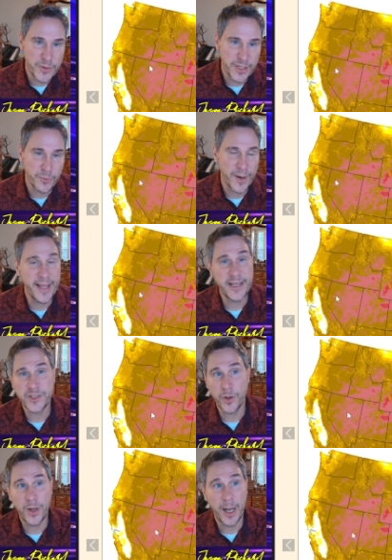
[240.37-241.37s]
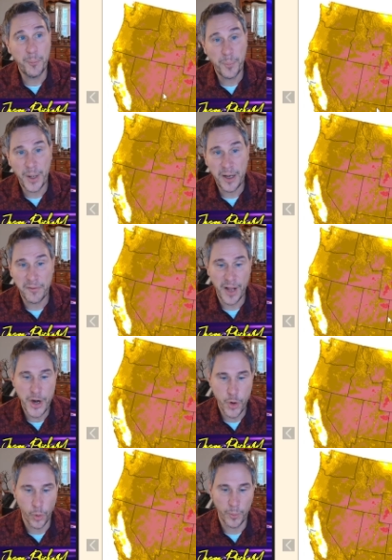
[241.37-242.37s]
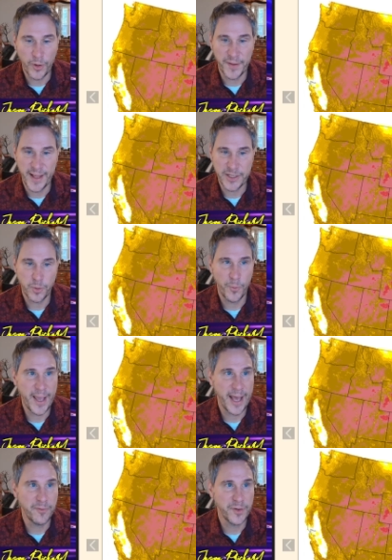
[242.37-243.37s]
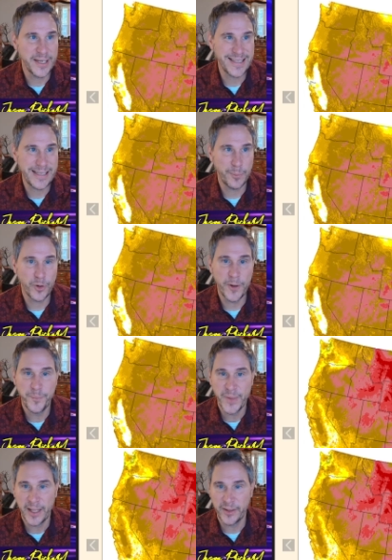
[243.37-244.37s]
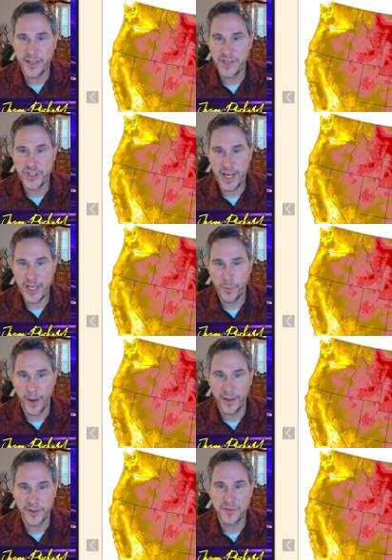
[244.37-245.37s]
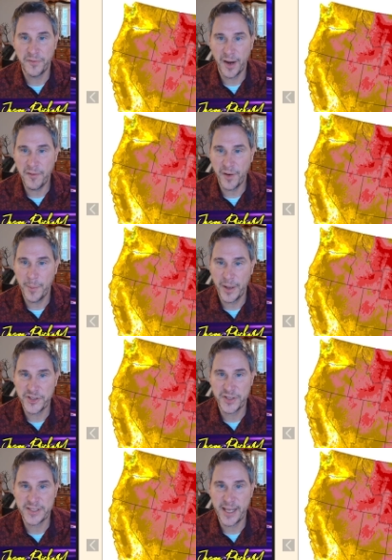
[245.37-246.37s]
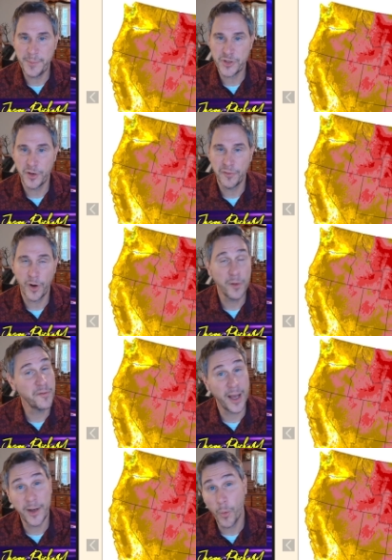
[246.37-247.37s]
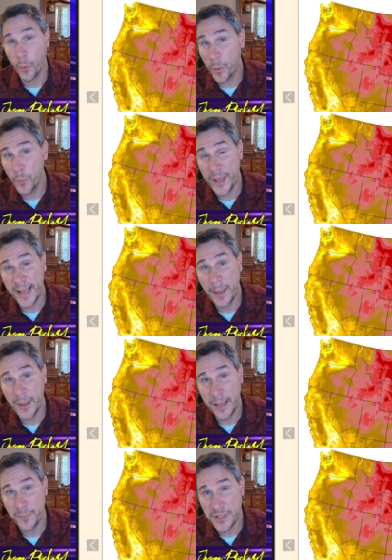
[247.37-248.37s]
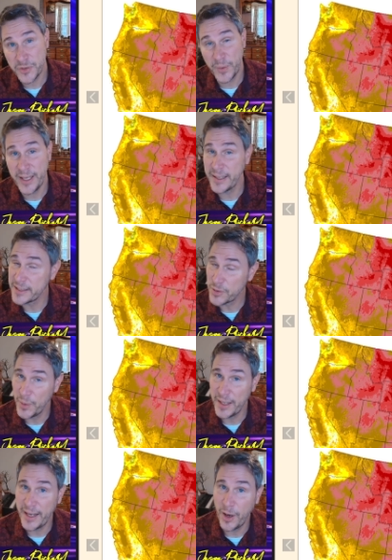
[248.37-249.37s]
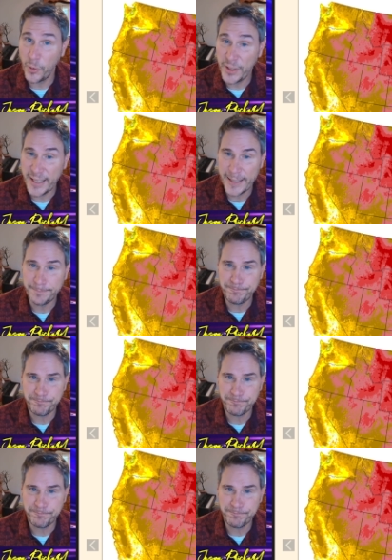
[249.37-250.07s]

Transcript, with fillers: and reds are above normal, and that's what we had for December. Look at January. It looks very, very much the same so far. We've got warm week coming up this week, and it's going to get cold again.